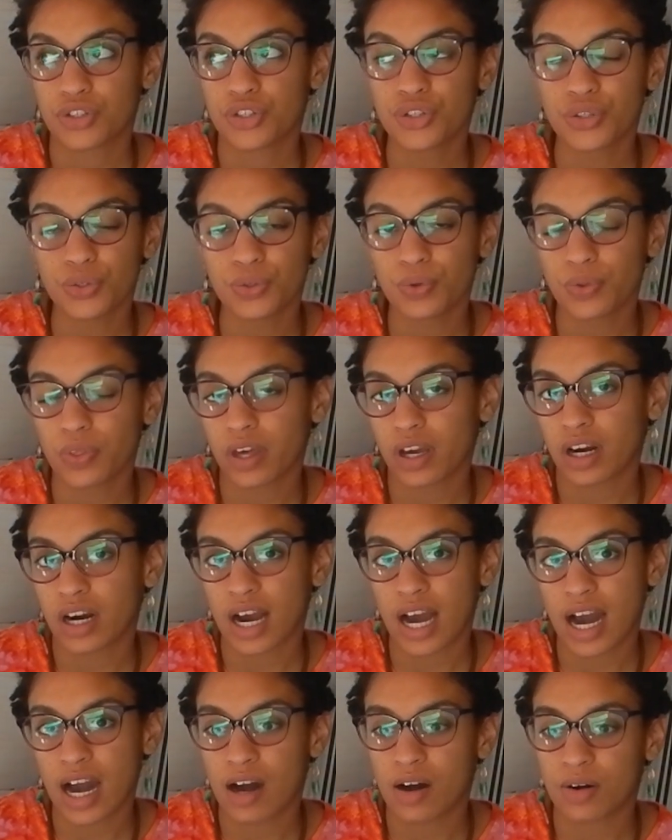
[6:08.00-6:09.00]
to their
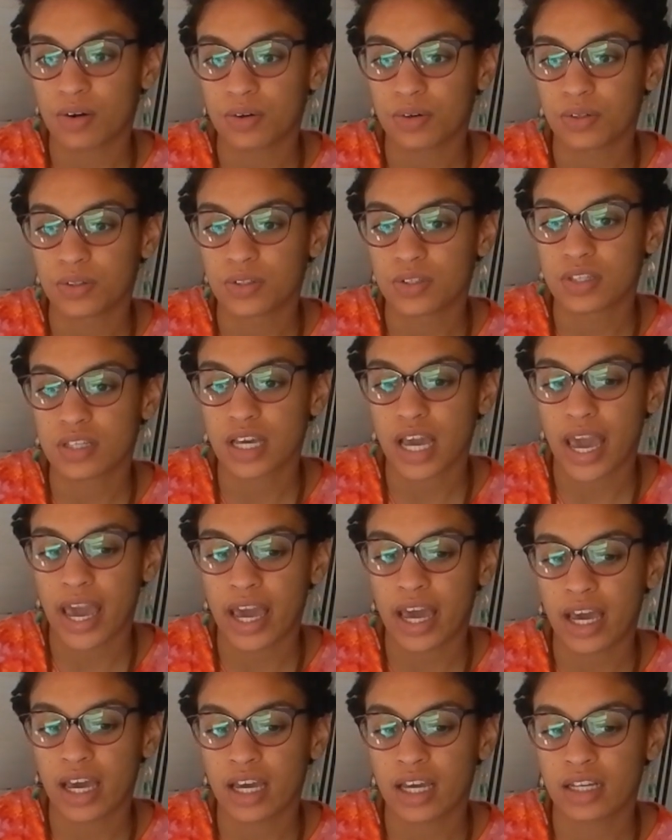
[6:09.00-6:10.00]
house,
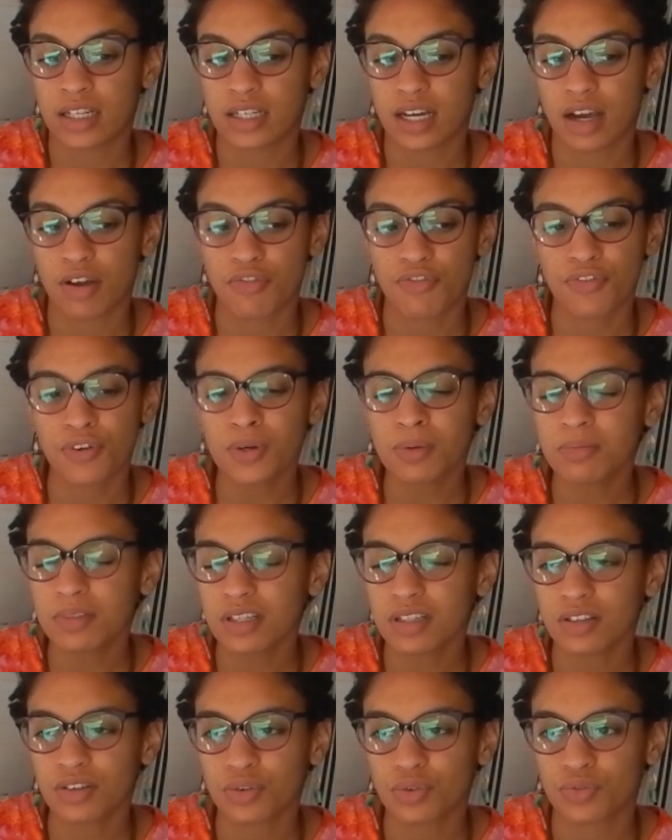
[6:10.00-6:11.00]
and I filmed
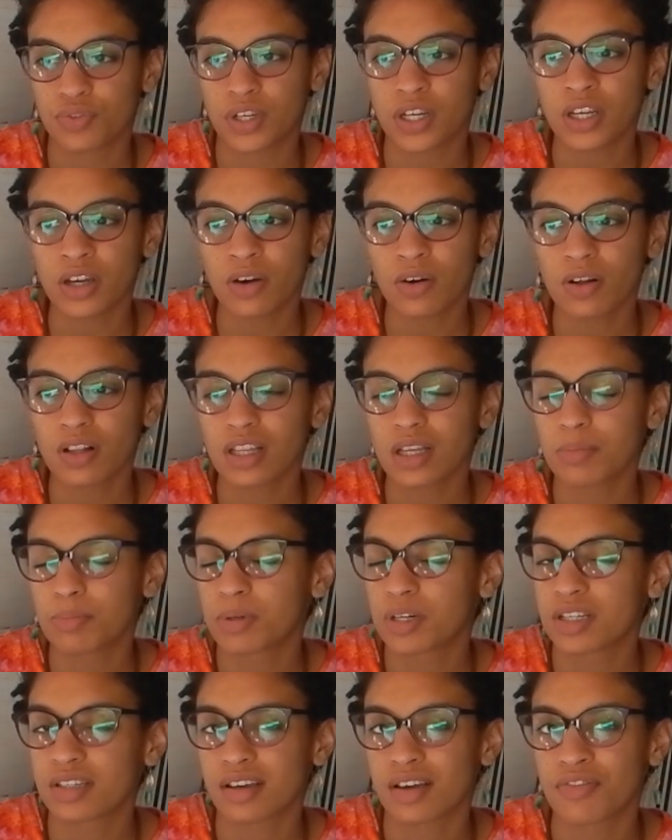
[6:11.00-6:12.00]
a little video clip
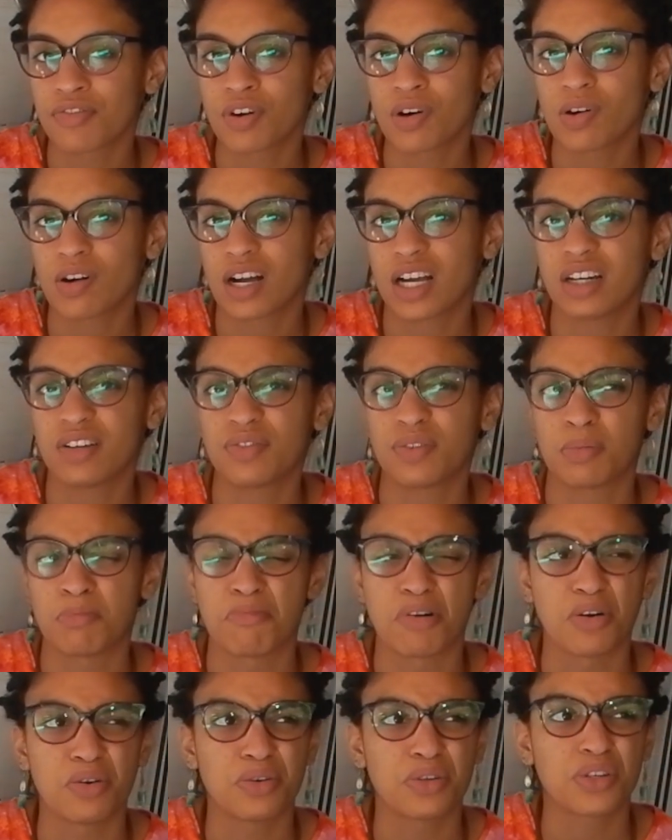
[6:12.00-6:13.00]
because I felt kind of
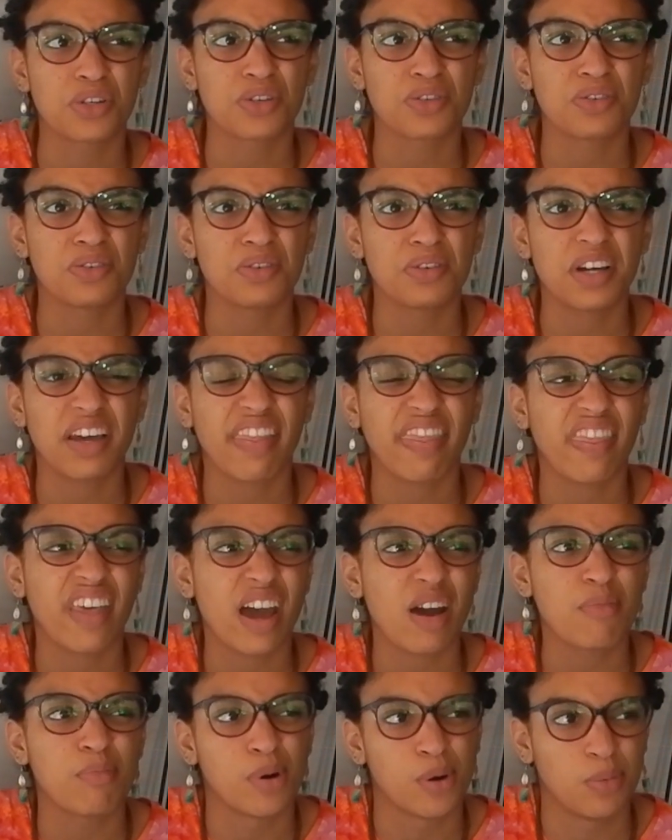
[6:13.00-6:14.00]
emotional in
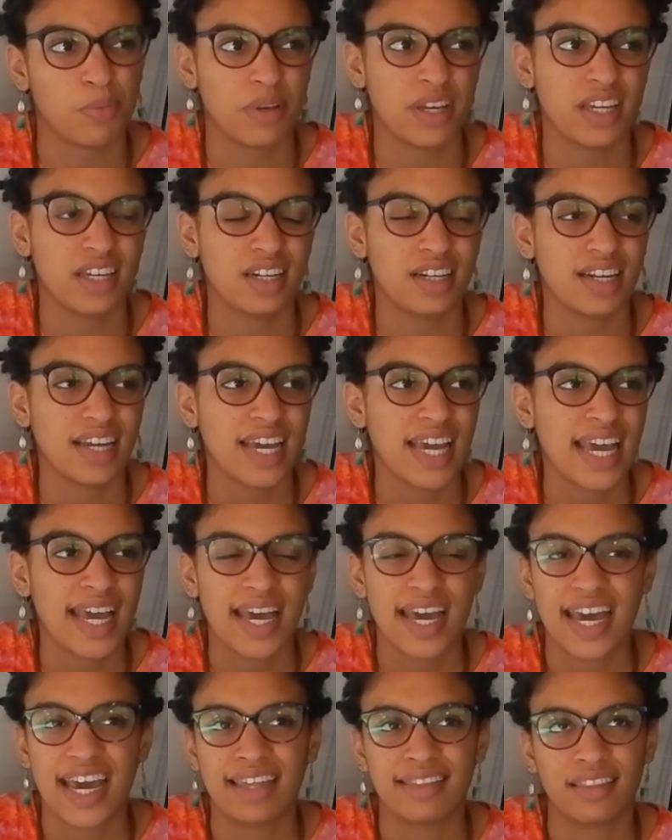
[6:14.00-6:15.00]
that moment,
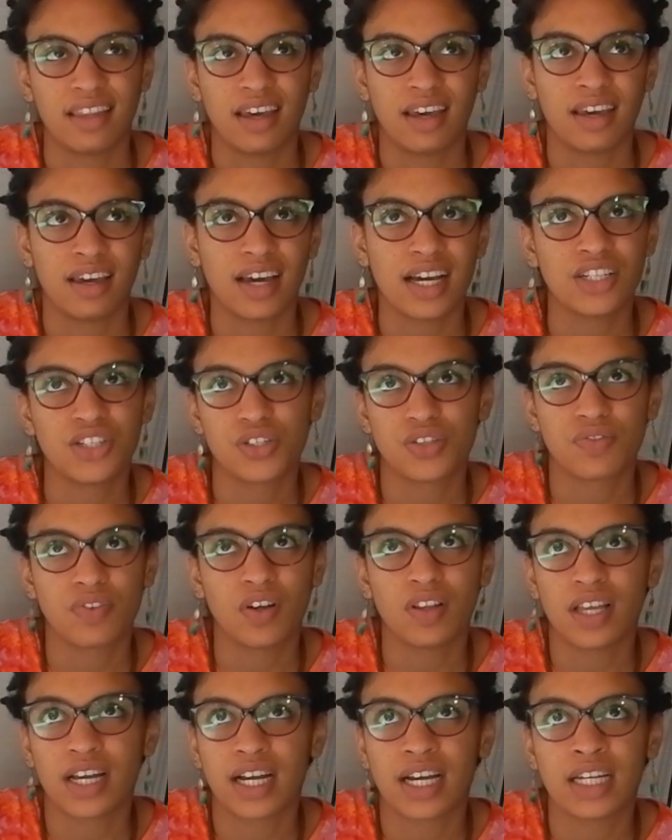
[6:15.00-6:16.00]
and like I just
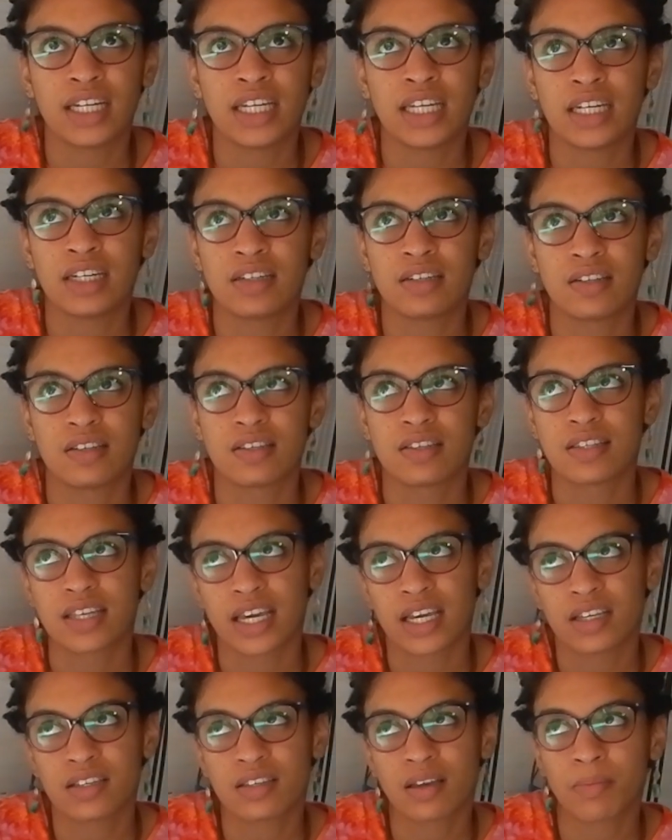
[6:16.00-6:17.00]
felt like I needed to
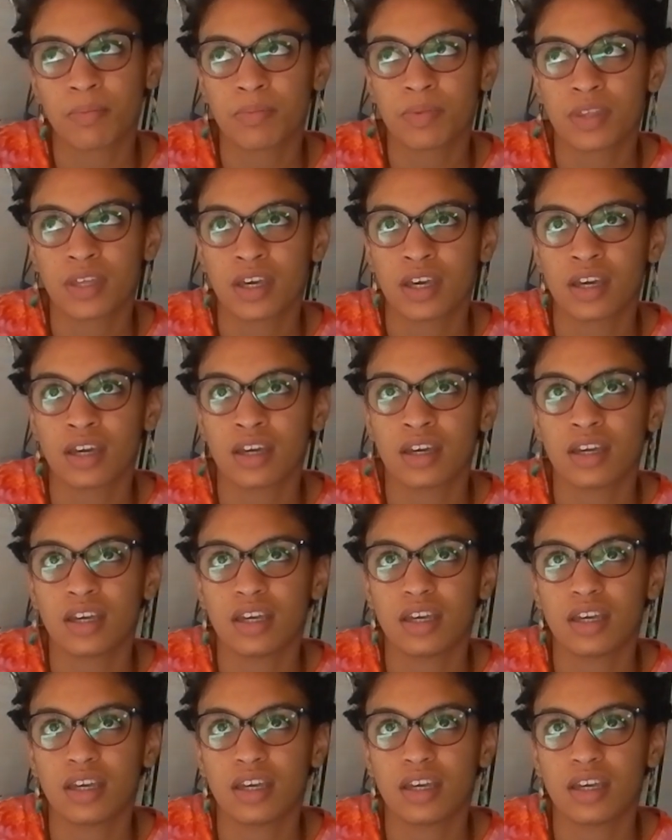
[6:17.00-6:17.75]
say something